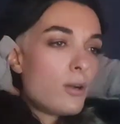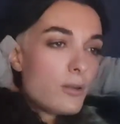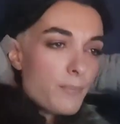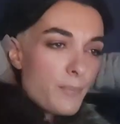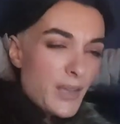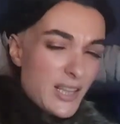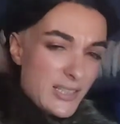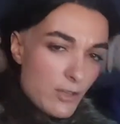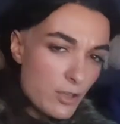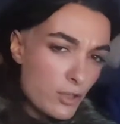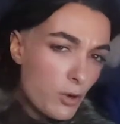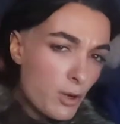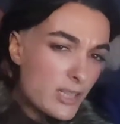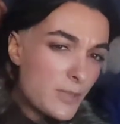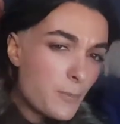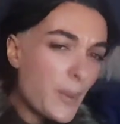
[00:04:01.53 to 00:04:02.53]
because
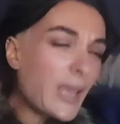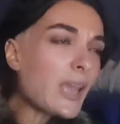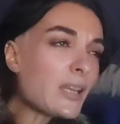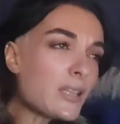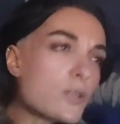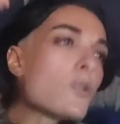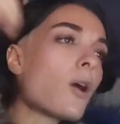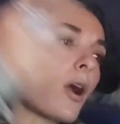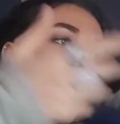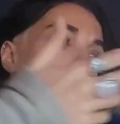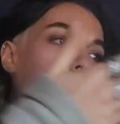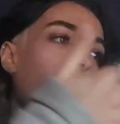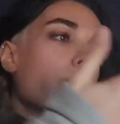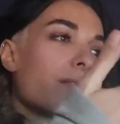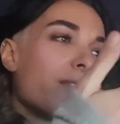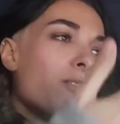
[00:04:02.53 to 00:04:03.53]
you're speaking to
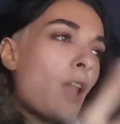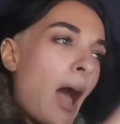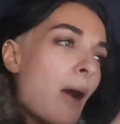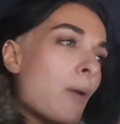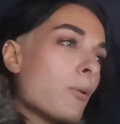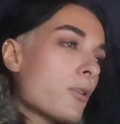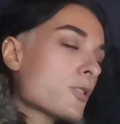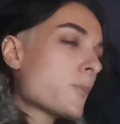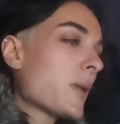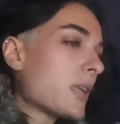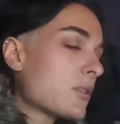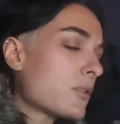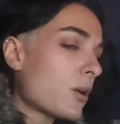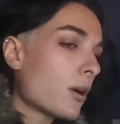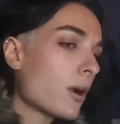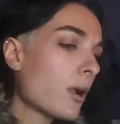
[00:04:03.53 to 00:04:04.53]
her. Now you're speaking
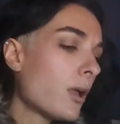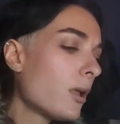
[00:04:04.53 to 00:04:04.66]
to her.